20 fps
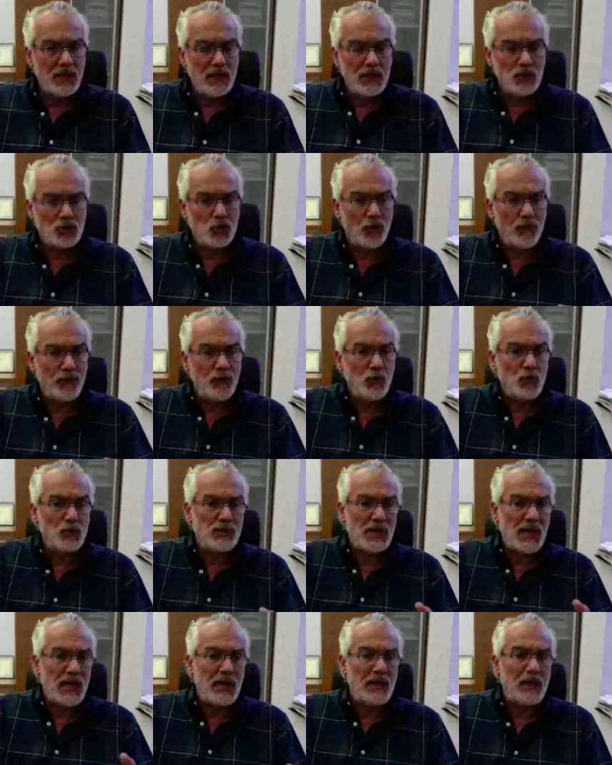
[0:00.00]
So if you use
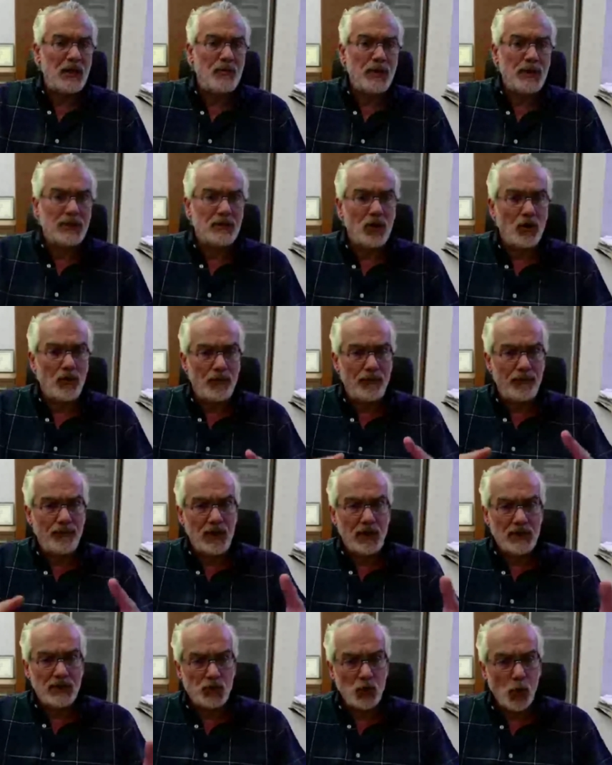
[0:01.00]
a little bit of
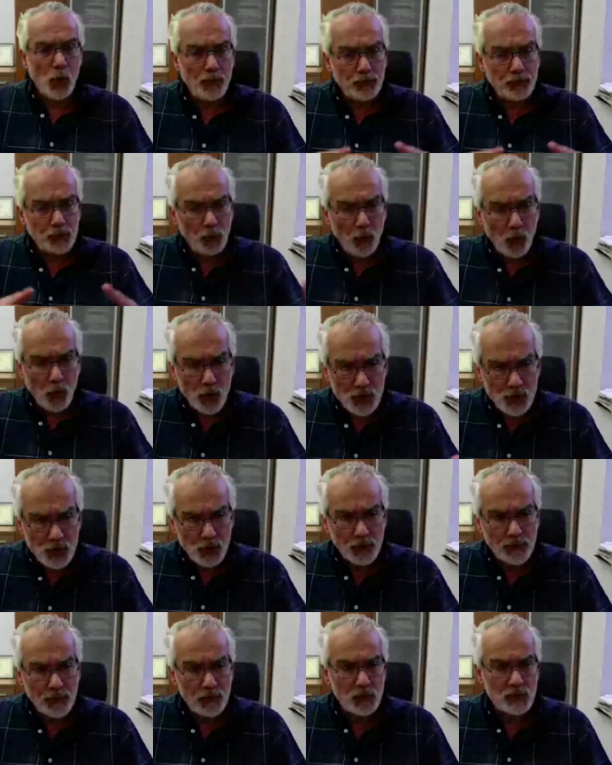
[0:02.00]
soap to wash
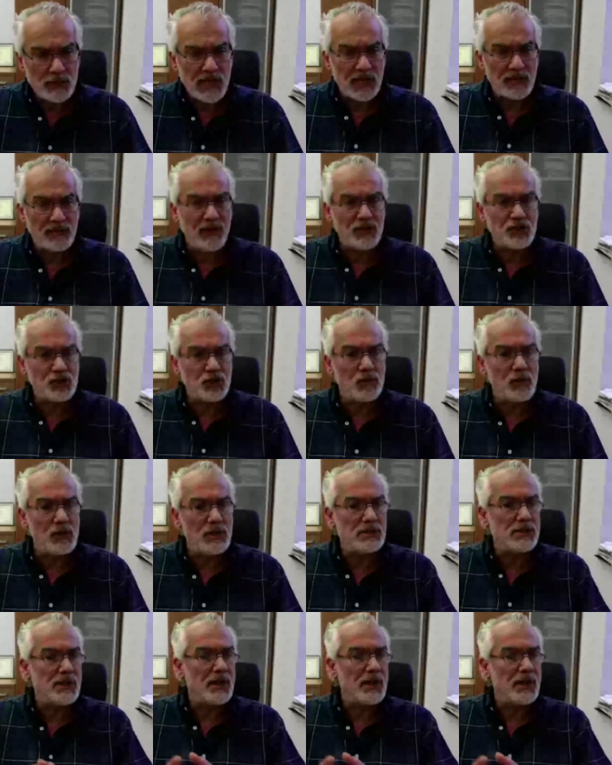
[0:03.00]
your fruits and vegetables,